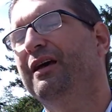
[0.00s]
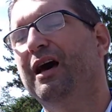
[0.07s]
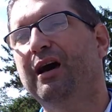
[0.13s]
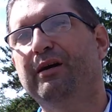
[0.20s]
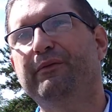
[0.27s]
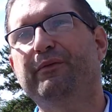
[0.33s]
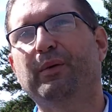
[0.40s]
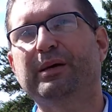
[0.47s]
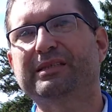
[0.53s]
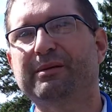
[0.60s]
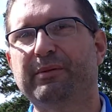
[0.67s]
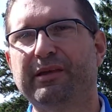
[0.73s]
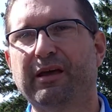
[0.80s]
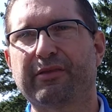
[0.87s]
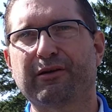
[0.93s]
of what
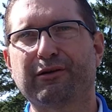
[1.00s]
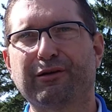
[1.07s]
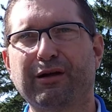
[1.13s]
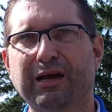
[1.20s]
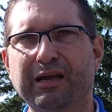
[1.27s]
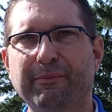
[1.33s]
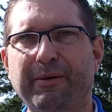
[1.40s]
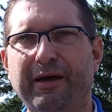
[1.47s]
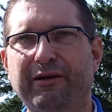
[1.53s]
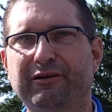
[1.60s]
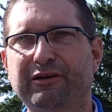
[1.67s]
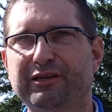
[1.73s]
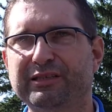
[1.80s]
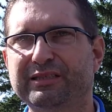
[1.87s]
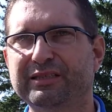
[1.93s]
some of the other
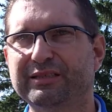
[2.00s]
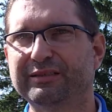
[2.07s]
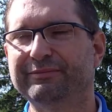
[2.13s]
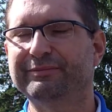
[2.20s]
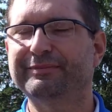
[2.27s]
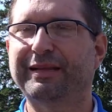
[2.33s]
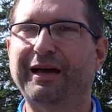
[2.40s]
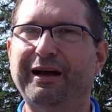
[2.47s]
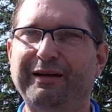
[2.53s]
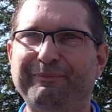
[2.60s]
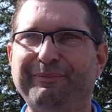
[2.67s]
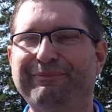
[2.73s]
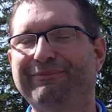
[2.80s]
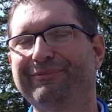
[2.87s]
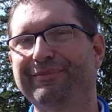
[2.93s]
competitors
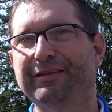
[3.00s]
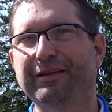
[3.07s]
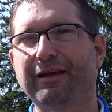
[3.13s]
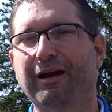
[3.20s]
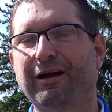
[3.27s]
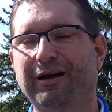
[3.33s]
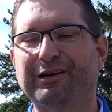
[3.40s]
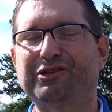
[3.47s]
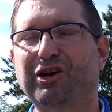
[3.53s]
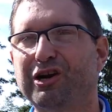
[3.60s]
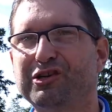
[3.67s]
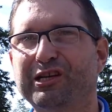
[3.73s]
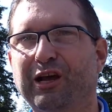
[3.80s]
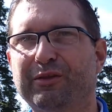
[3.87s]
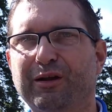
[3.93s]
are
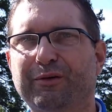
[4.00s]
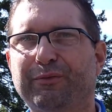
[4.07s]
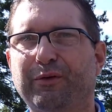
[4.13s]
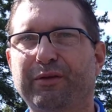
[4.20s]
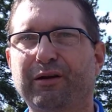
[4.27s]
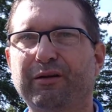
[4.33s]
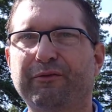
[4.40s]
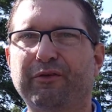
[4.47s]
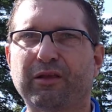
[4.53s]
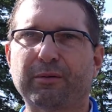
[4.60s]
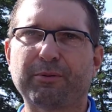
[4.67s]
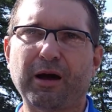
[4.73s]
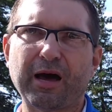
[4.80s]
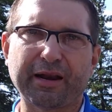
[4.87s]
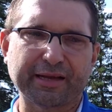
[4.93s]
charging out there for the
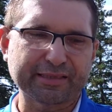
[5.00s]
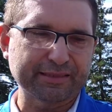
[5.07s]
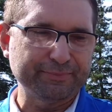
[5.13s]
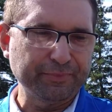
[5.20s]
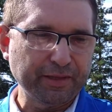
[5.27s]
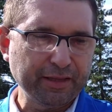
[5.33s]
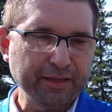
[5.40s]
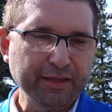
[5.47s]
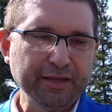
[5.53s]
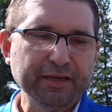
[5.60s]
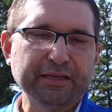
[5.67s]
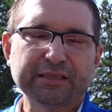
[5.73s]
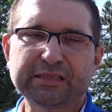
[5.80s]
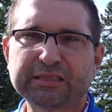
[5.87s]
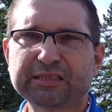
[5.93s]
products.
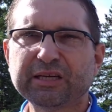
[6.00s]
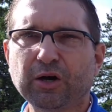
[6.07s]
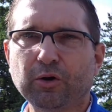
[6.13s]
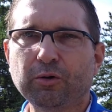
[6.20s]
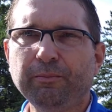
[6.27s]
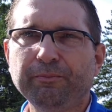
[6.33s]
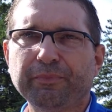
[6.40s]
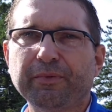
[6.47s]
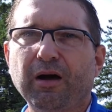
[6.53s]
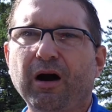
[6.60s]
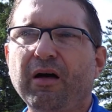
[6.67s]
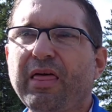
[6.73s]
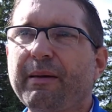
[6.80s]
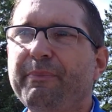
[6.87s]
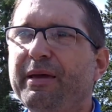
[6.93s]
So
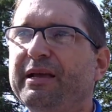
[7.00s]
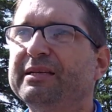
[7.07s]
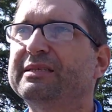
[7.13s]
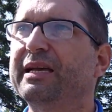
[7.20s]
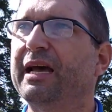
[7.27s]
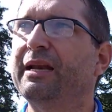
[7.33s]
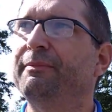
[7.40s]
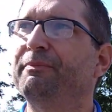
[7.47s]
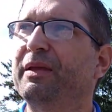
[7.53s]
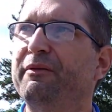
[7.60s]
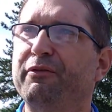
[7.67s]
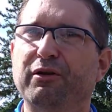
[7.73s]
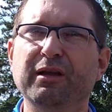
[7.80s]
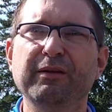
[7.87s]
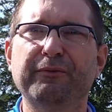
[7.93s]
all that being said,
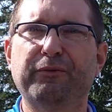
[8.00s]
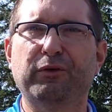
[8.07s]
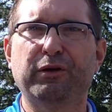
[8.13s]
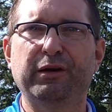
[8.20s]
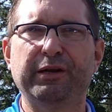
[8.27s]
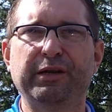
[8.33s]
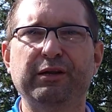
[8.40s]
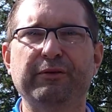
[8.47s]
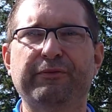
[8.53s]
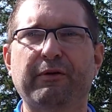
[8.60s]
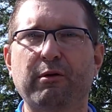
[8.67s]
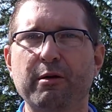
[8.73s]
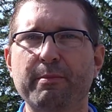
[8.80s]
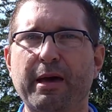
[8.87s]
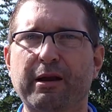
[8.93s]
if you're looking for a new
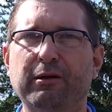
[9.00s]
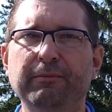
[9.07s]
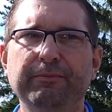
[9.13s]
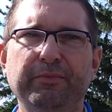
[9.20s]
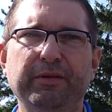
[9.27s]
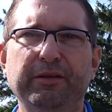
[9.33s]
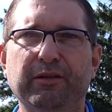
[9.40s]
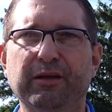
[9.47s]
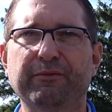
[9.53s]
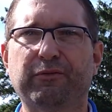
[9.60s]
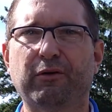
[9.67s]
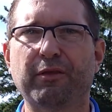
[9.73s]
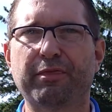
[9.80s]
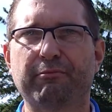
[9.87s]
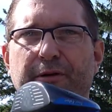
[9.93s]
fairway metal, you're looking
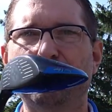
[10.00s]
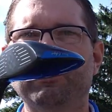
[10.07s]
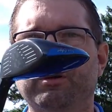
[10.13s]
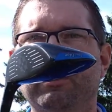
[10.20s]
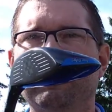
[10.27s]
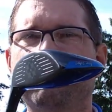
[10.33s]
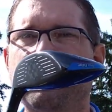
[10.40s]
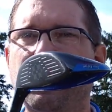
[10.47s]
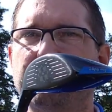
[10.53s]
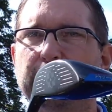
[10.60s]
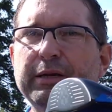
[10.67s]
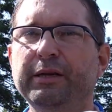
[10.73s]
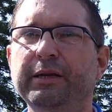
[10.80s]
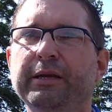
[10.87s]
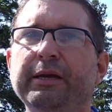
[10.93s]
for a 3-wood or a
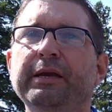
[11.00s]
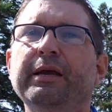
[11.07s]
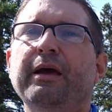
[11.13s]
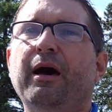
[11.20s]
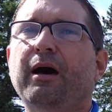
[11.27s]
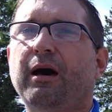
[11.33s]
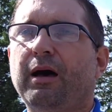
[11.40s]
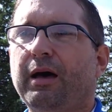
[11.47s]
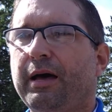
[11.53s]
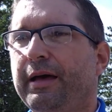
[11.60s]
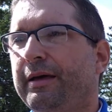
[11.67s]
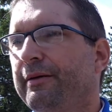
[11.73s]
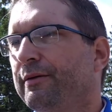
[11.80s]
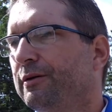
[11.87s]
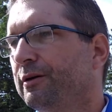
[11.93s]
5-wood,
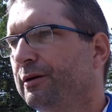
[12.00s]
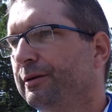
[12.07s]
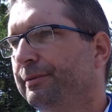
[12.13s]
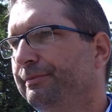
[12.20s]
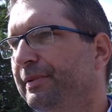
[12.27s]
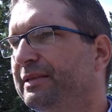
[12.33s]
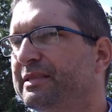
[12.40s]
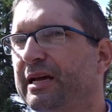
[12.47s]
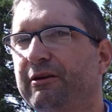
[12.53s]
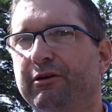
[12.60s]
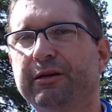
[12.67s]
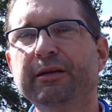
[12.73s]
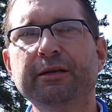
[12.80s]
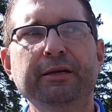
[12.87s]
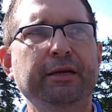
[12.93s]
or etc.,